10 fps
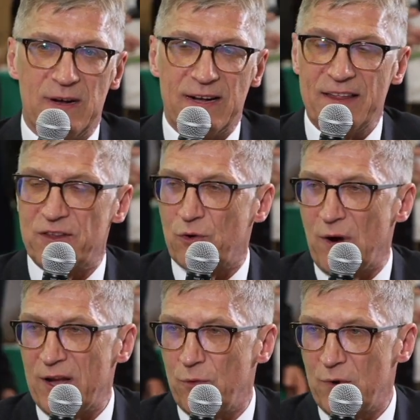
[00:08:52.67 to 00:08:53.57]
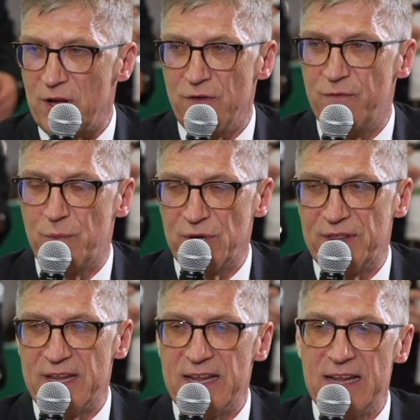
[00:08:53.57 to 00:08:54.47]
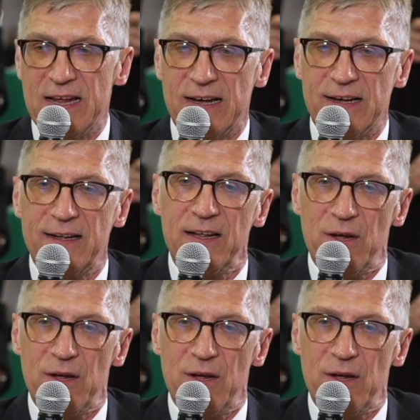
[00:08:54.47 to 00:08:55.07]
get the credit when you've put the